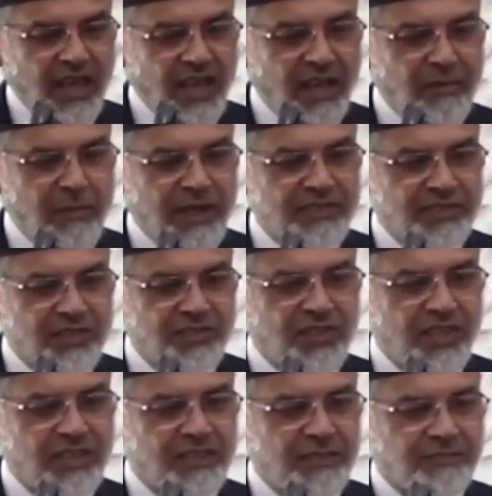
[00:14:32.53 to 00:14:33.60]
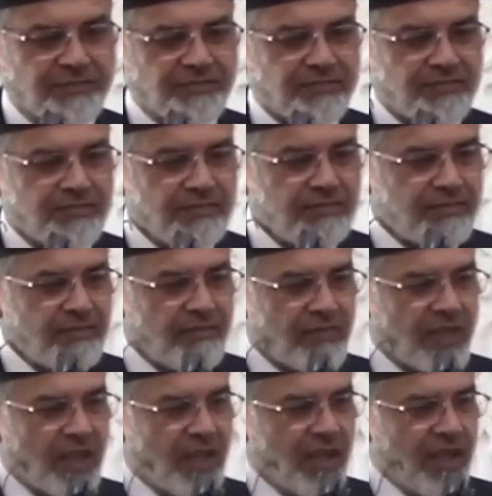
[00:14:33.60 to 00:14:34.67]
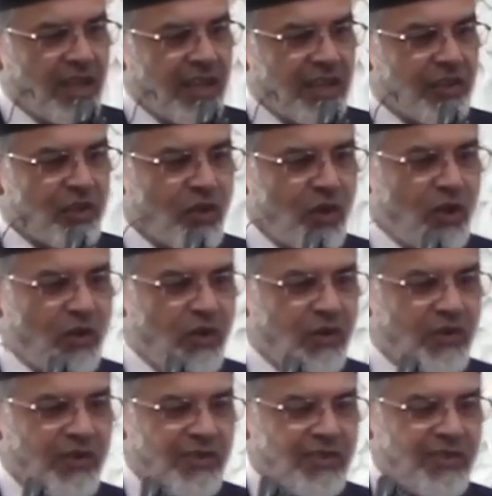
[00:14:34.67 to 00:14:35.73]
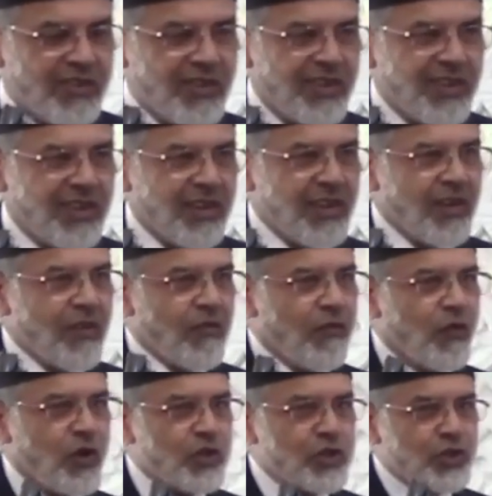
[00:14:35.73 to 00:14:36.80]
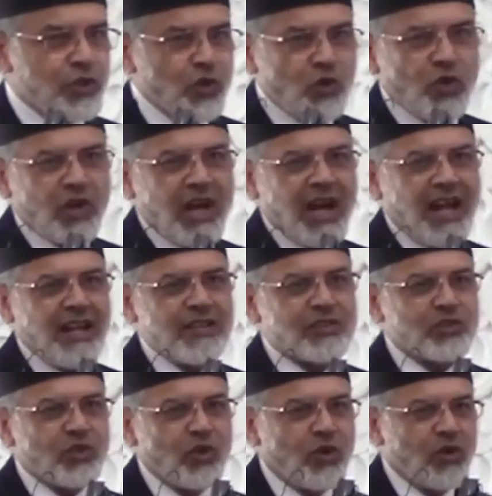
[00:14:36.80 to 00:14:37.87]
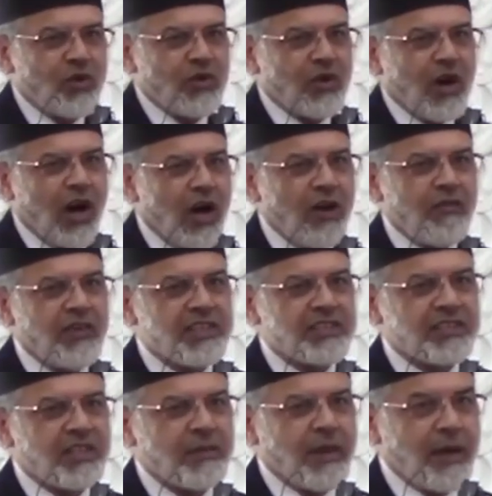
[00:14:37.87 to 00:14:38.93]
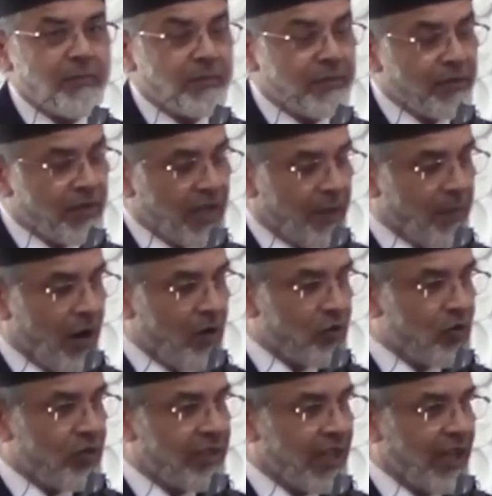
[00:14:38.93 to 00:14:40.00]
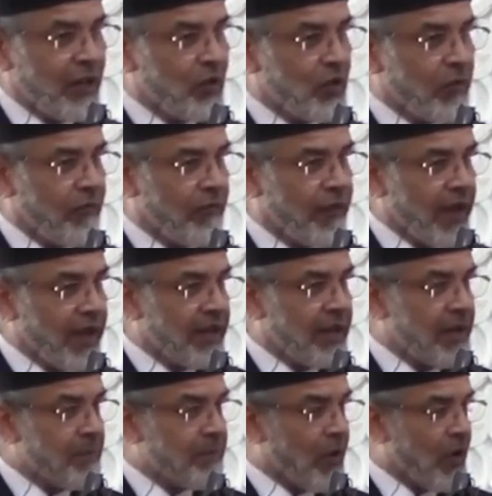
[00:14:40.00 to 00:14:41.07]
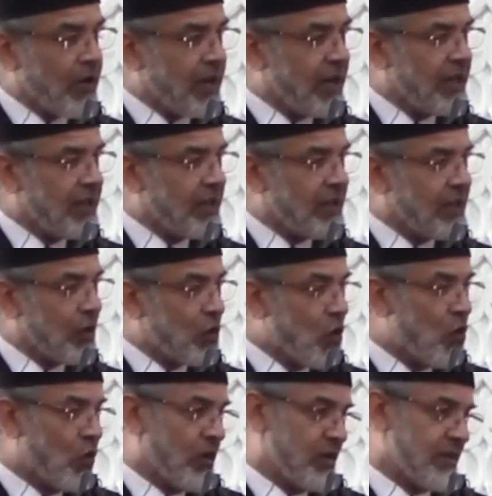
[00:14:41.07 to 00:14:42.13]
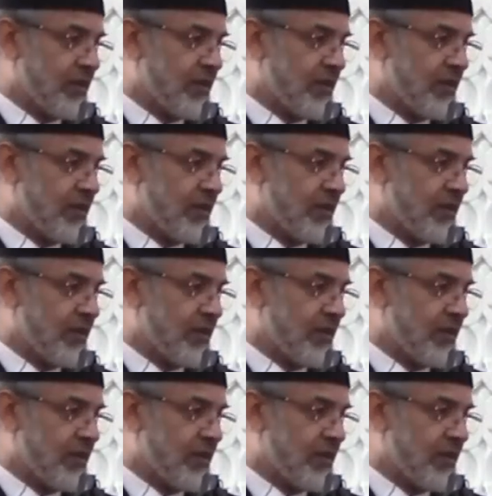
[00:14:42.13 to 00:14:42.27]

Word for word: and my sisters, you know, for shukr also always keep, I'm about to tell you a very important rule.